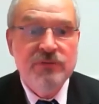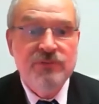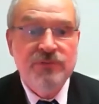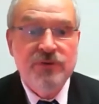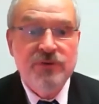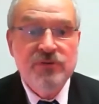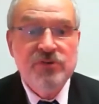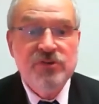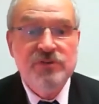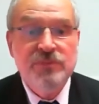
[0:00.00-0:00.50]

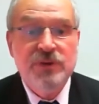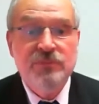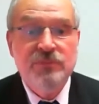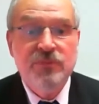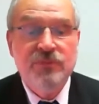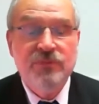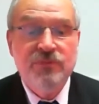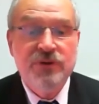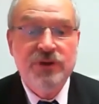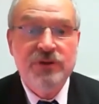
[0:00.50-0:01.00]
First
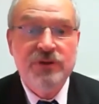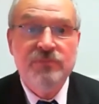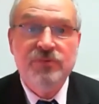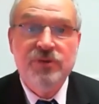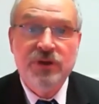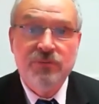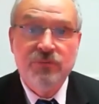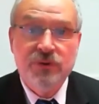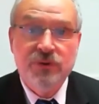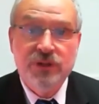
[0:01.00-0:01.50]
Amendment Freedoms
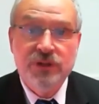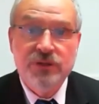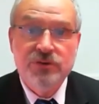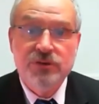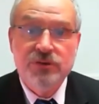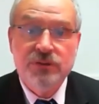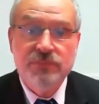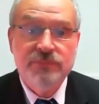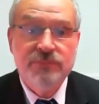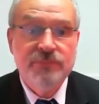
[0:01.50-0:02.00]
and
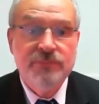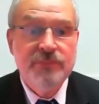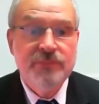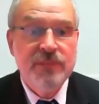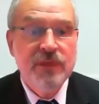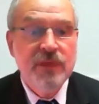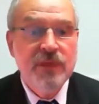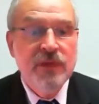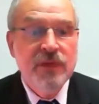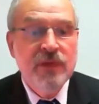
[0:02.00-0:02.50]
Religion.
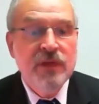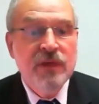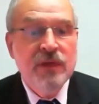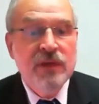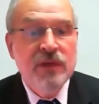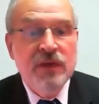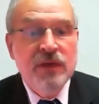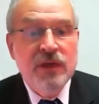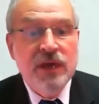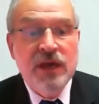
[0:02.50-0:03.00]

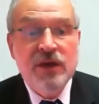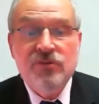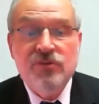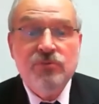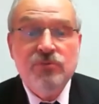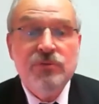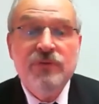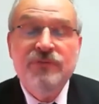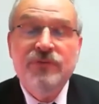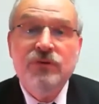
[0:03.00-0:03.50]
As a
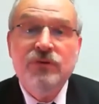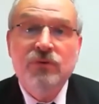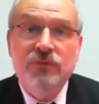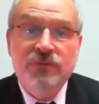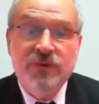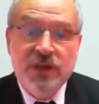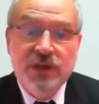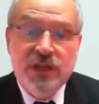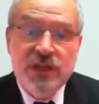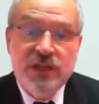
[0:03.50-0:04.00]
review
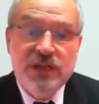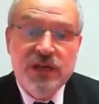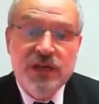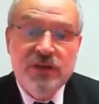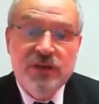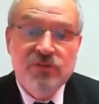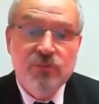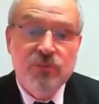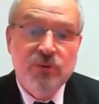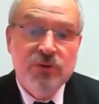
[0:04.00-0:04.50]
of any
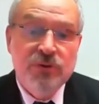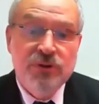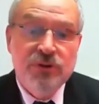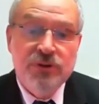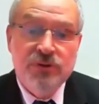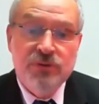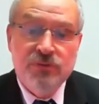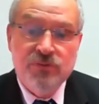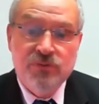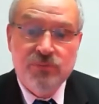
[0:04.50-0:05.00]
day's world
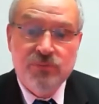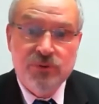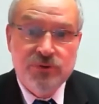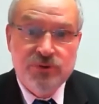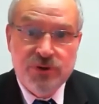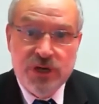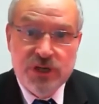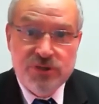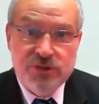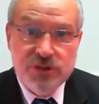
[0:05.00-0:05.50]
news will
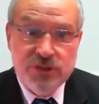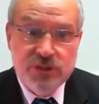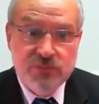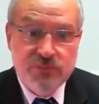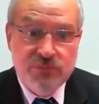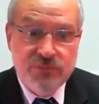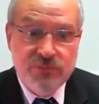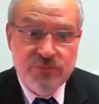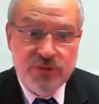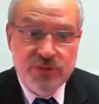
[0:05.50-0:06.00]
tragically
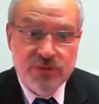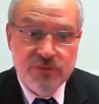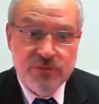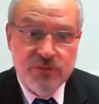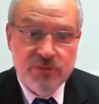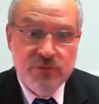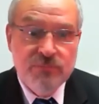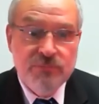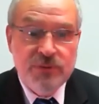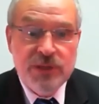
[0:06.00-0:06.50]
reveal,
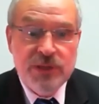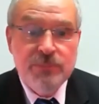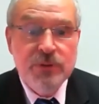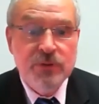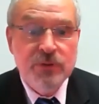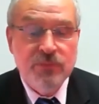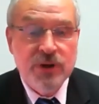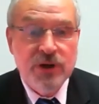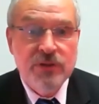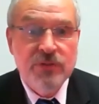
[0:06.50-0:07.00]
people
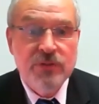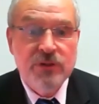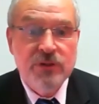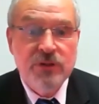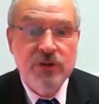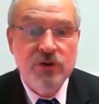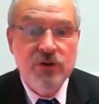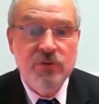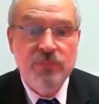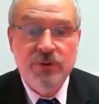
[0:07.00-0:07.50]
around the
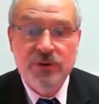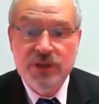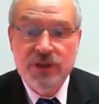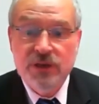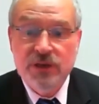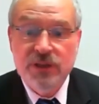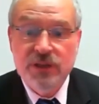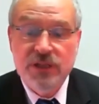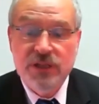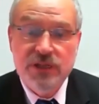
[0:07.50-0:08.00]
globe are
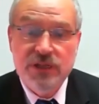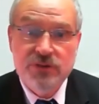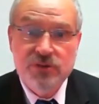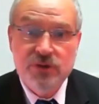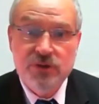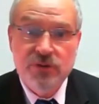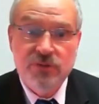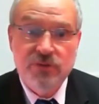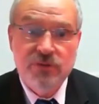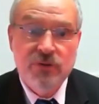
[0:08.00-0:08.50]
killing each
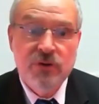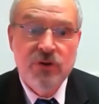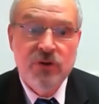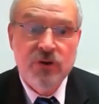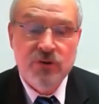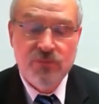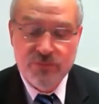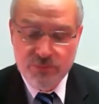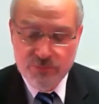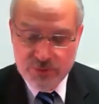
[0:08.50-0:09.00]
other
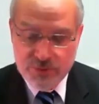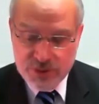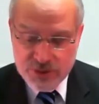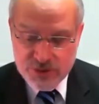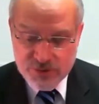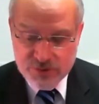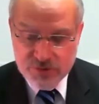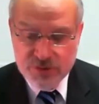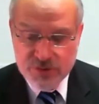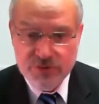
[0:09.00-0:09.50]
over
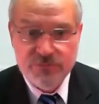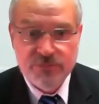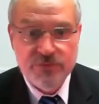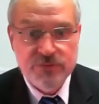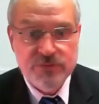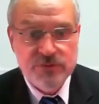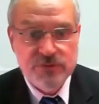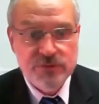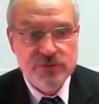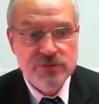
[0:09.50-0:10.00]
religious
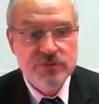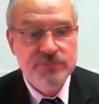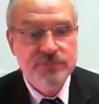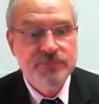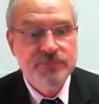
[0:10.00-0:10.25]
differences.